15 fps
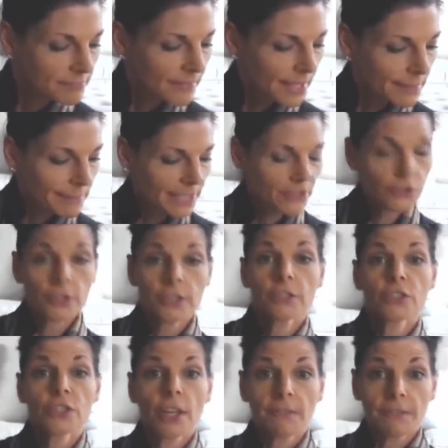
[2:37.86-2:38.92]
Make sure your
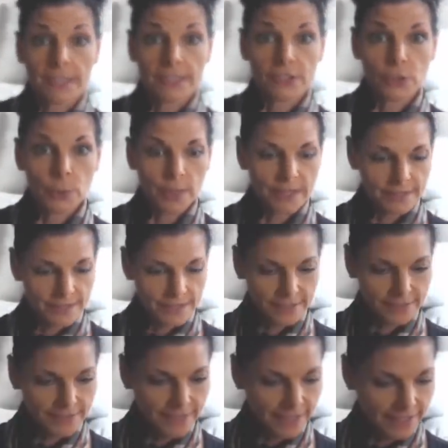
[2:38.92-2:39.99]
shuffle is yours,
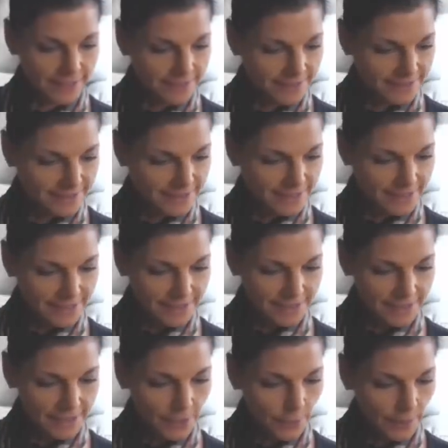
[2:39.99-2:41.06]
right?
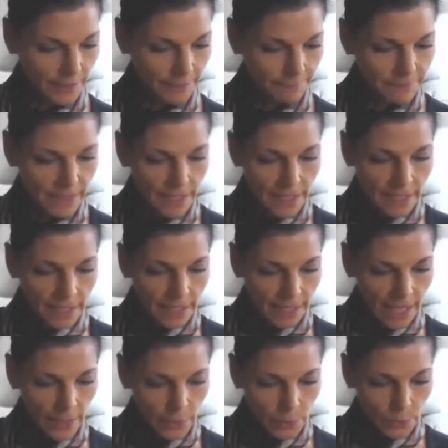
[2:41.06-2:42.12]
Okay.
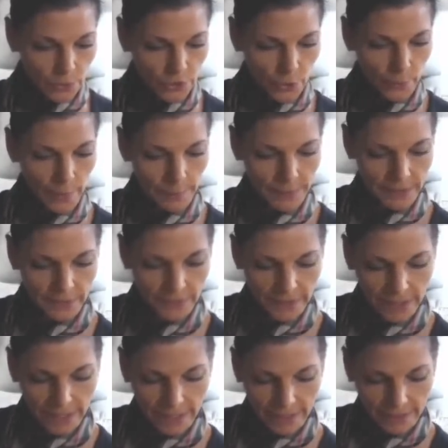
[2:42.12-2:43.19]
How you show up in the
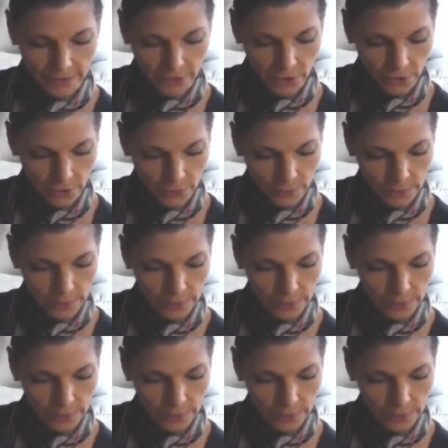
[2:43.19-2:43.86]
reading, too,